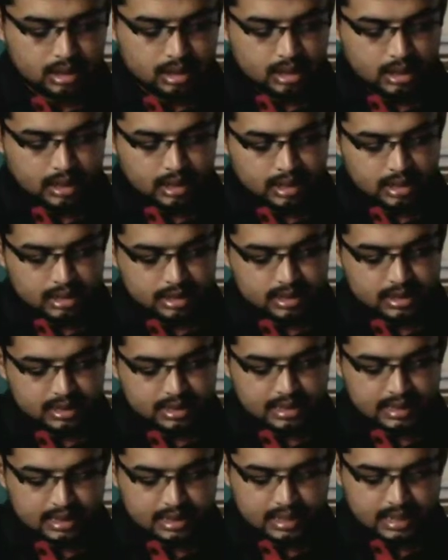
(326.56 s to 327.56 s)
It is
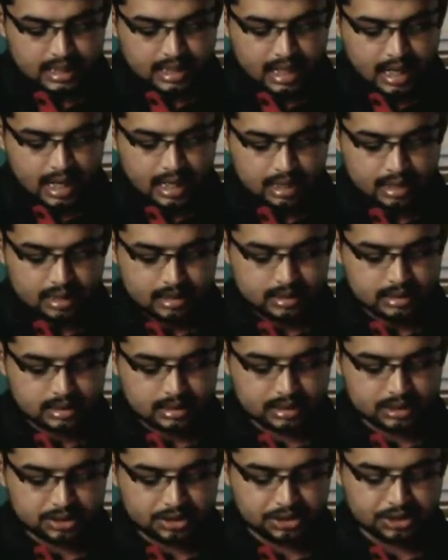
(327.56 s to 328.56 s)
clear
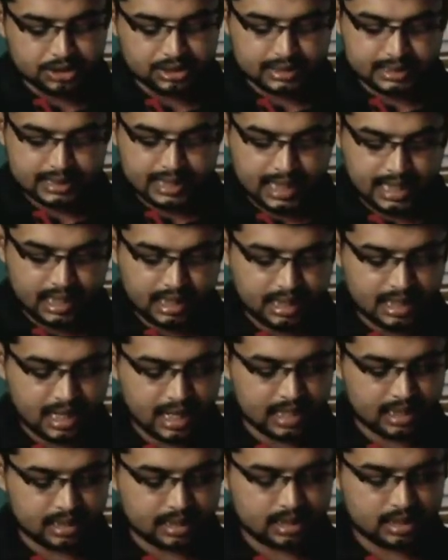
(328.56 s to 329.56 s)

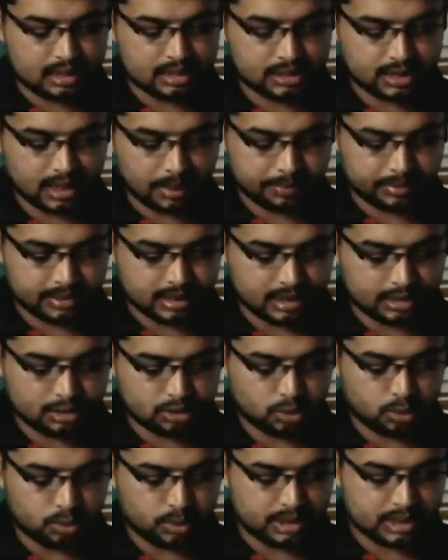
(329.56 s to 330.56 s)
jelly-like substance
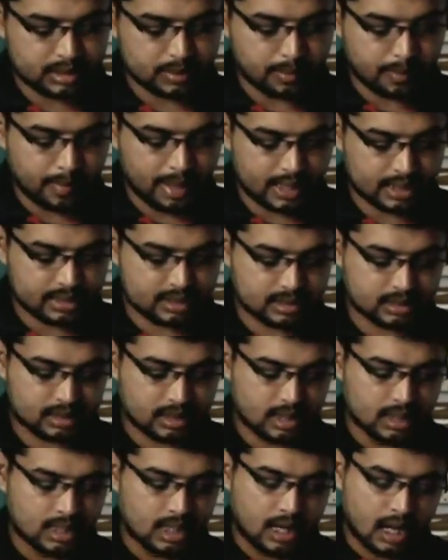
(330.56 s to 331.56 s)
which makes
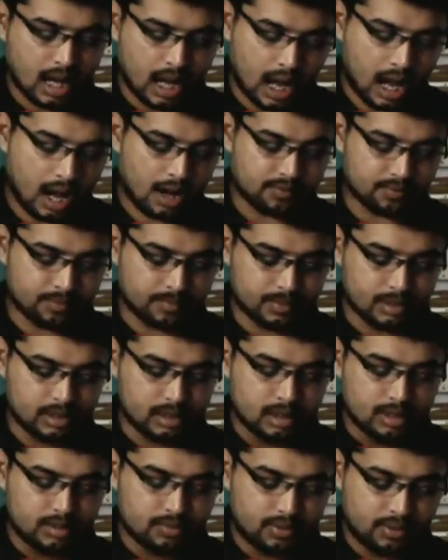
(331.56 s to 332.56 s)
up
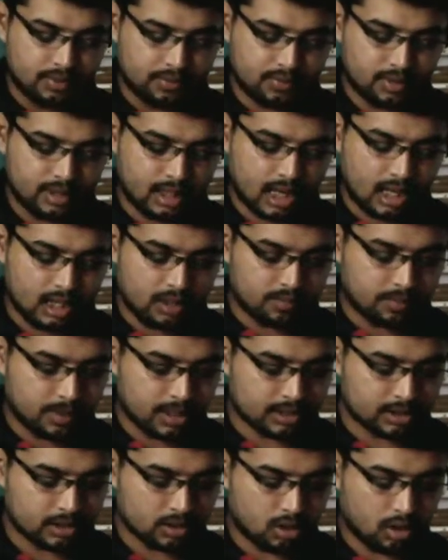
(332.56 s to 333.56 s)
58%
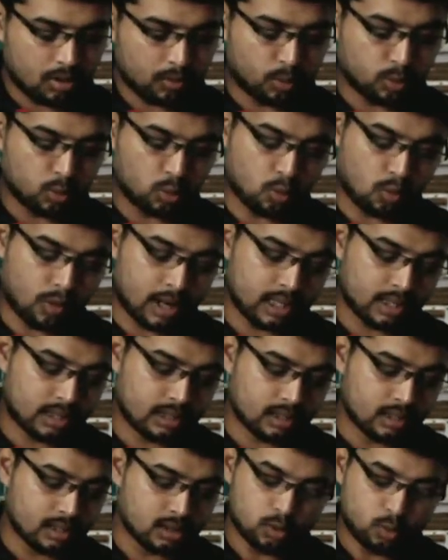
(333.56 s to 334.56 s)
of
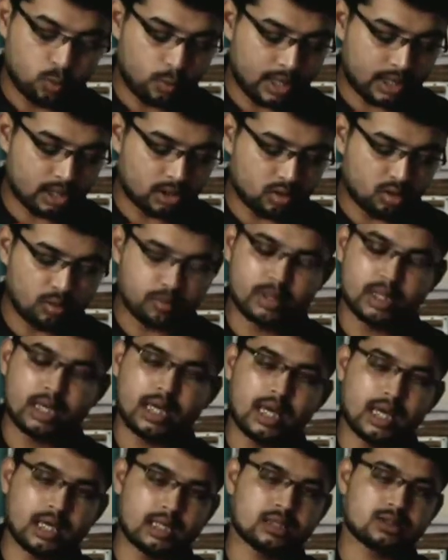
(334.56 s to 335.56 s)
weight of
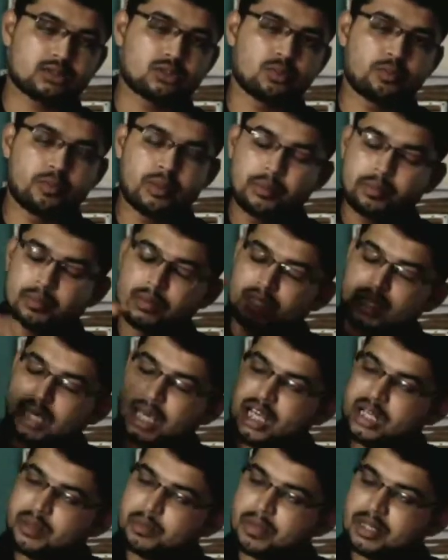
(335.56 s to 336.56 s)
the egg. So
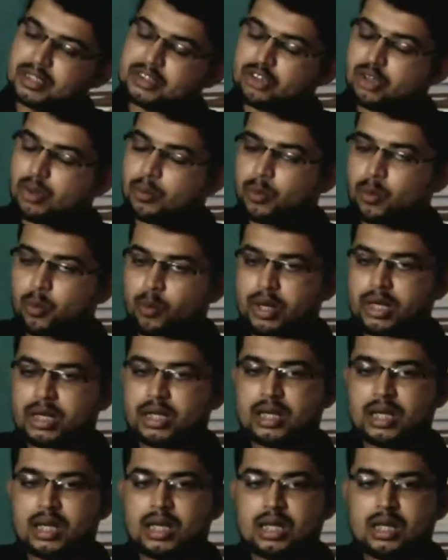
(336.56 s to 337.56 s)
58% of
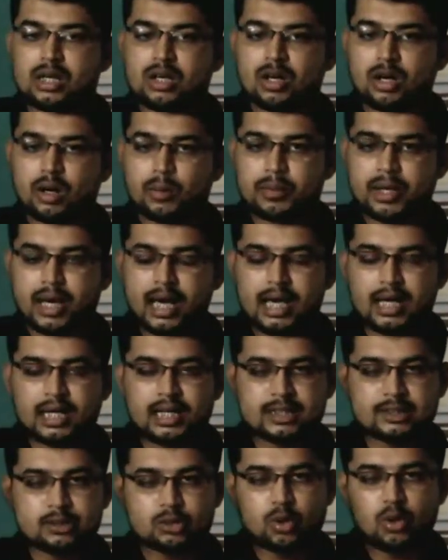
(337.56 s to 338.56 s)
weight of the egg
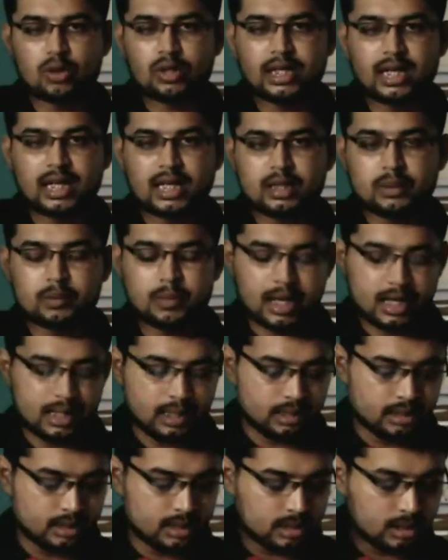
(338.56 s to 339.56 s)
is containing
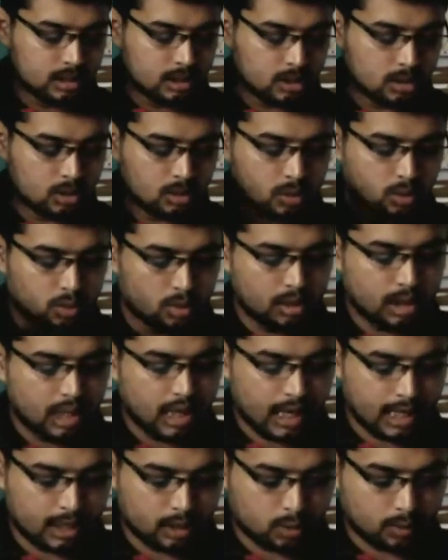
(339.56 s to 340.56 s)
by
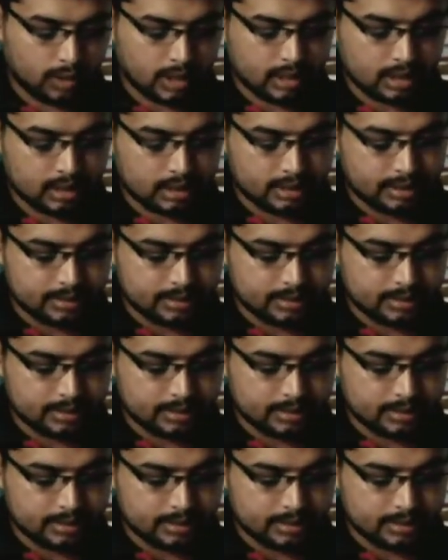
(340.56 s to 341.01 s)
egg white.